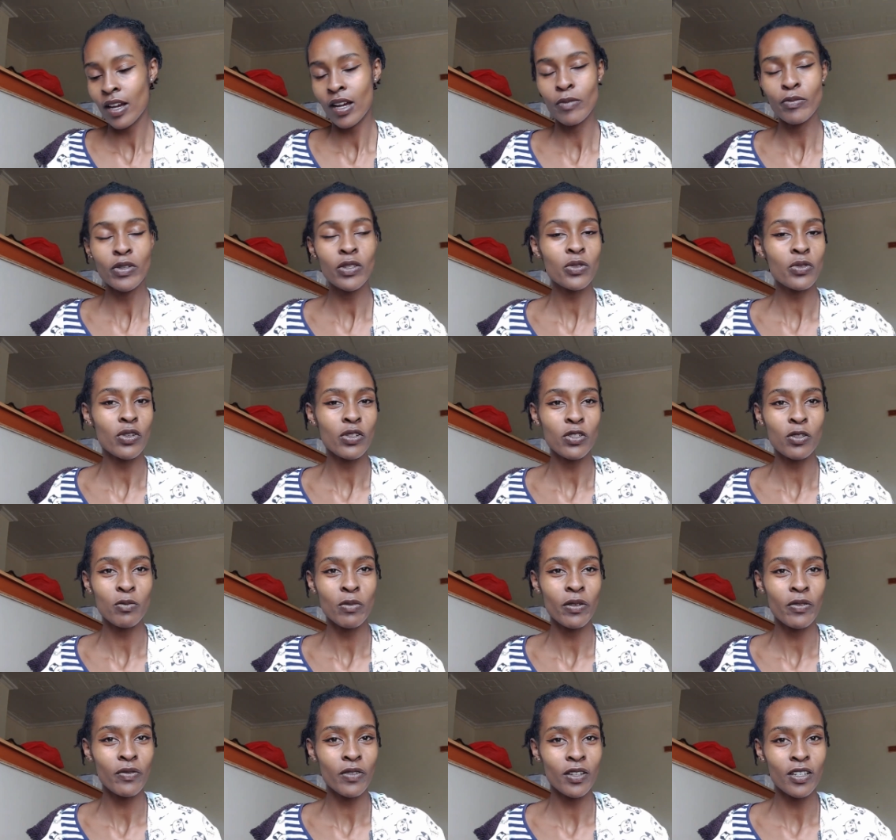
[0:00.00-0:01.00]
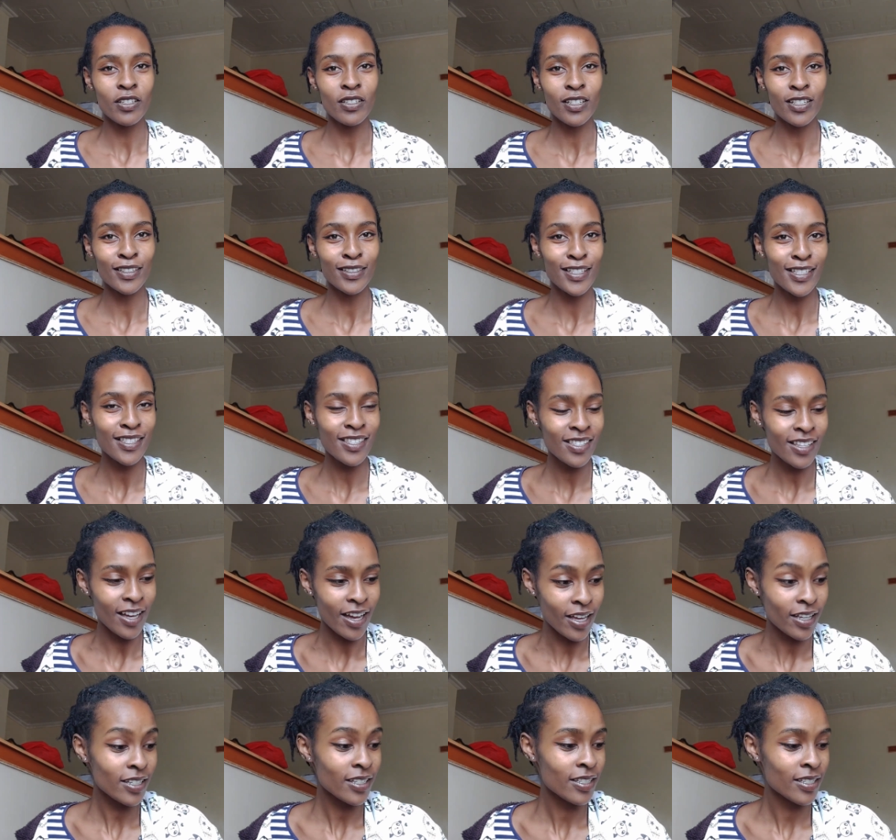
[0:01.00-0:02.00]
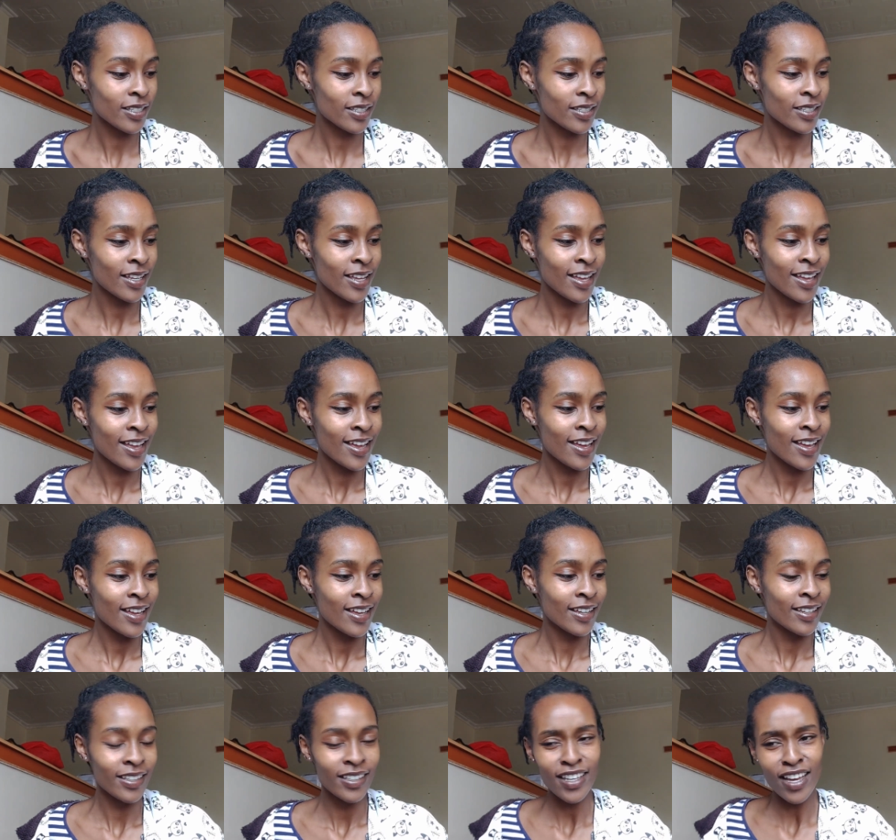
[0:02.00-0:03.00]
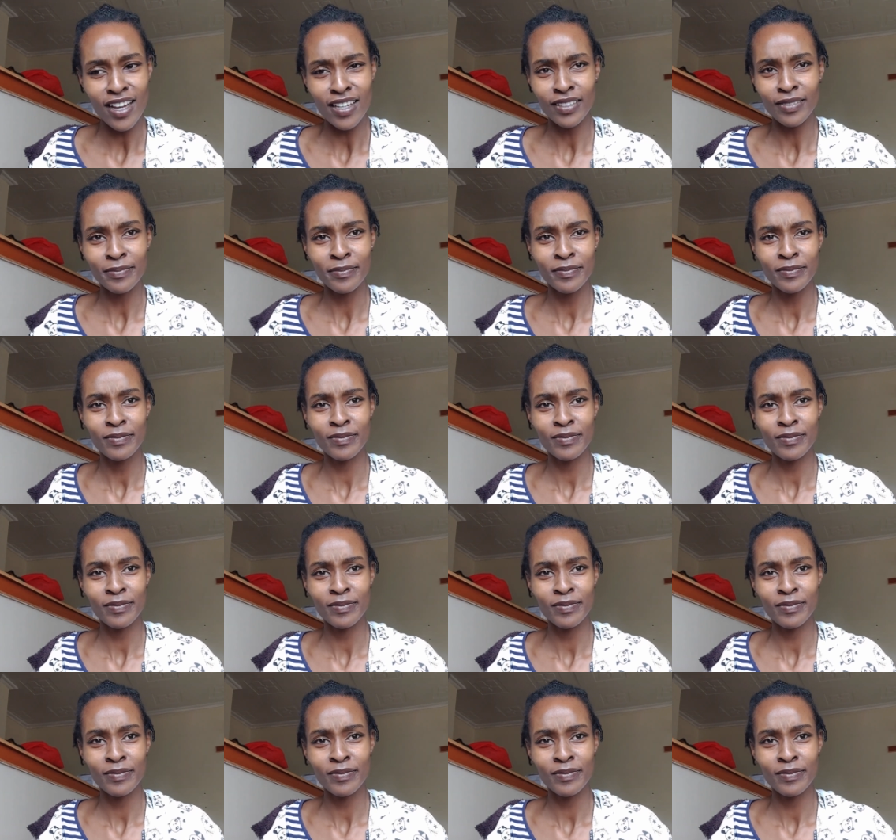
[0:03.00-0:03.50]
I'm just going to be finishing this skirt. Yeah,